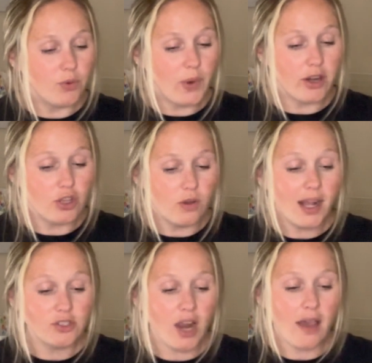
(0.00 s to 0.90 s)
where you
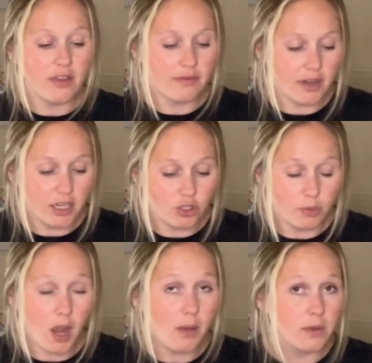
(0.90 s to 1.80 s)
guys are having financial
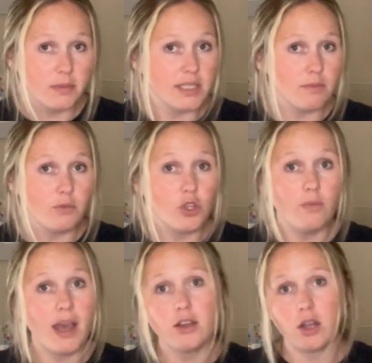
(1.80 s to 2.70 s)
problems and you
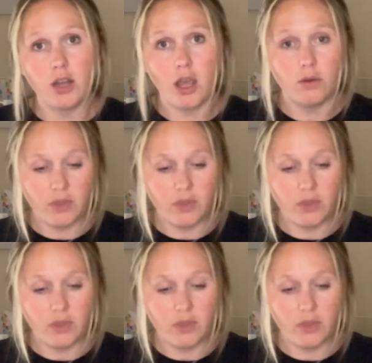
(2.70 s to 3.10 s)
might not know.